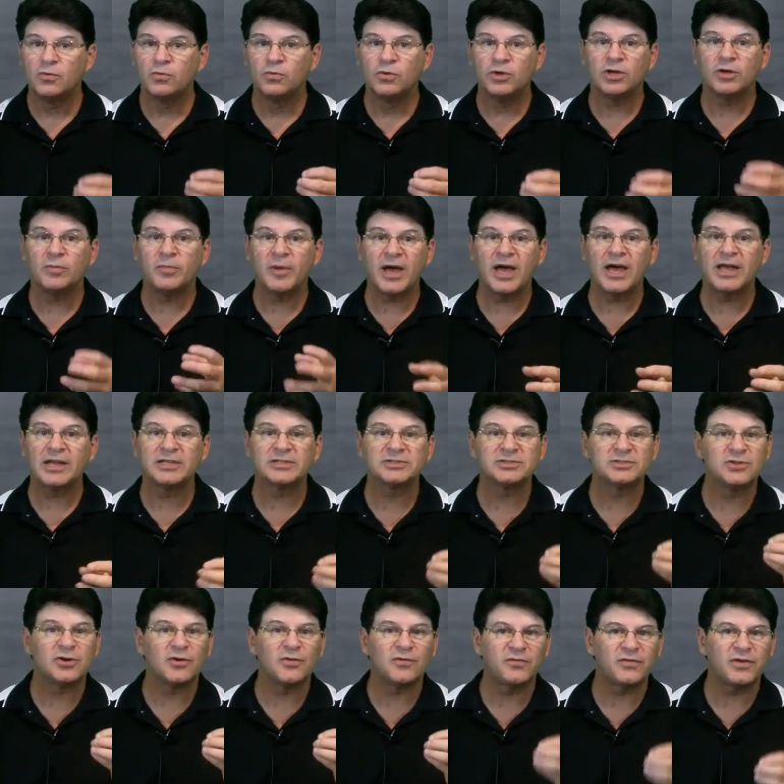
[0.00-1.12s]
Real pilots
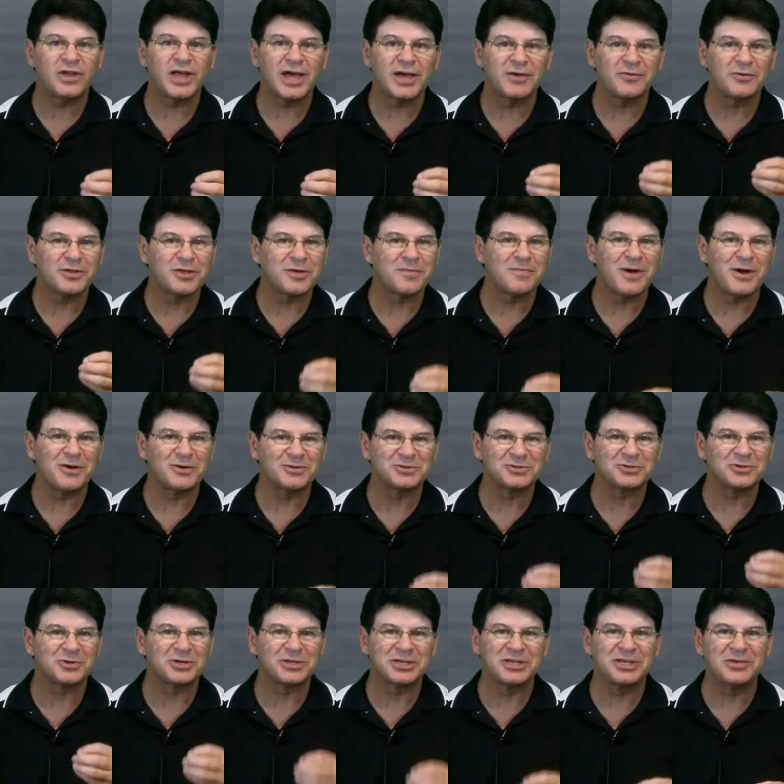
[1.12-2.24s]
don't fly with a
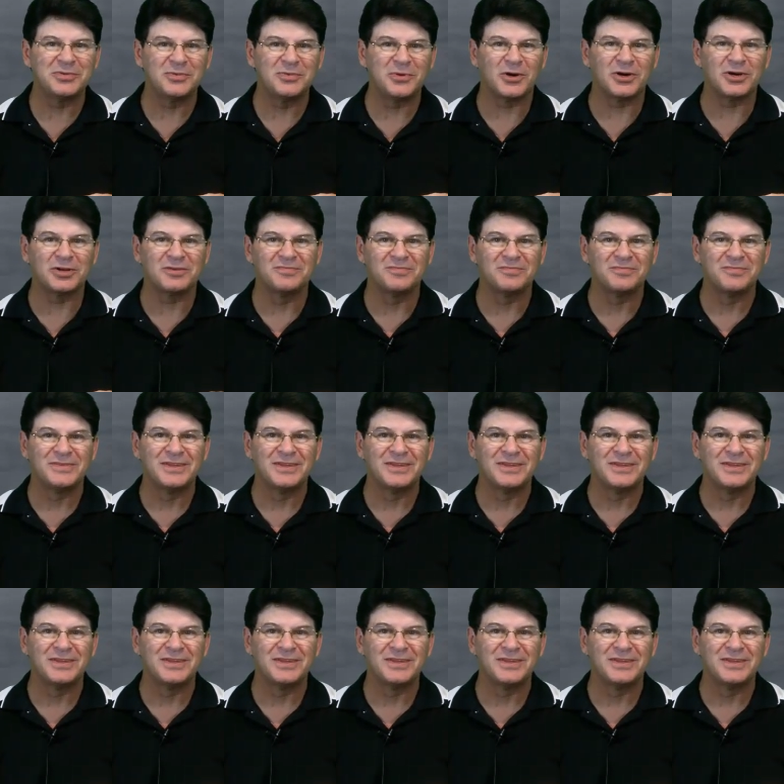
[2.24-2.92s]
mouse or a keyboard.